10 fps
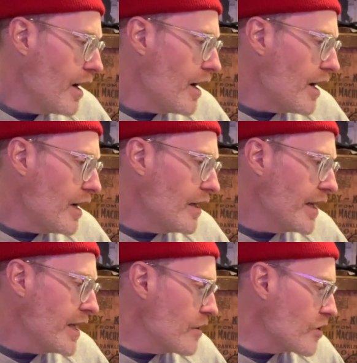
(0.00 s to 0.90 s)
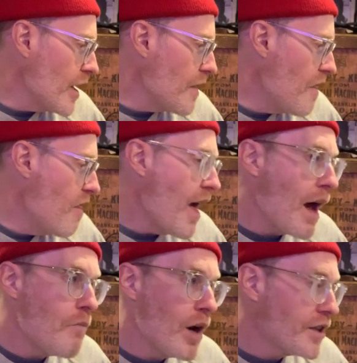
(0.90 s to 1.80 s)
Uh, again, there's not
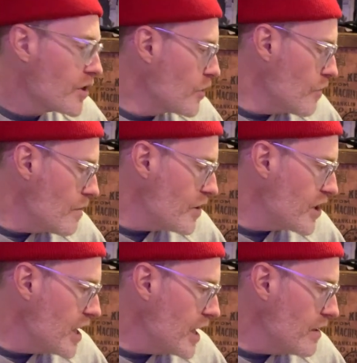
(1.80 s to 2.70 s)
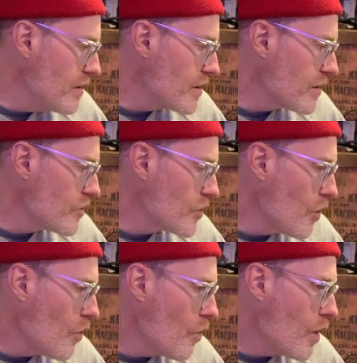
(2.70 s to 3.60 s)
that much to the machines,
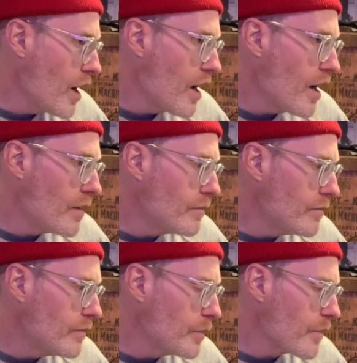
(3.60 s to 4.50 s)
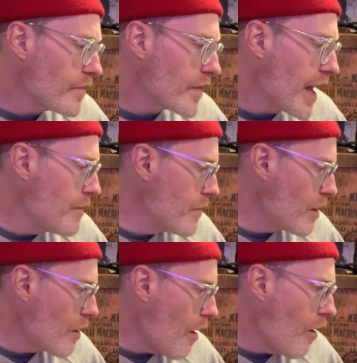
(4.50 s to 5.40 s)
so um, and
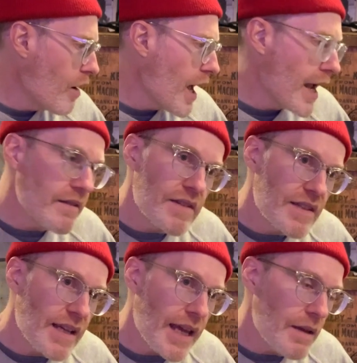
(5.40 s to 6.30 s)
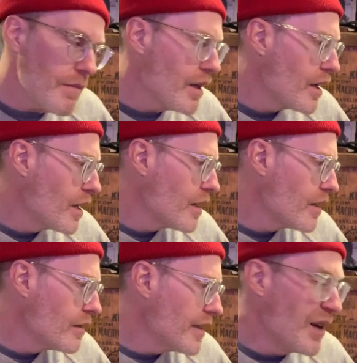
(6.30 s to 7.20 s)
they're all kind of the same
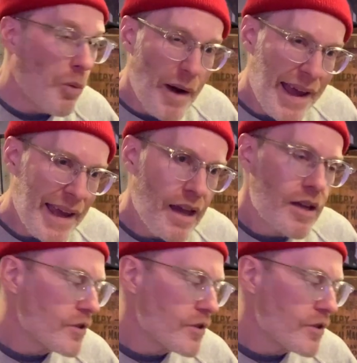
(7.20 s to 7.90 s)
in a way.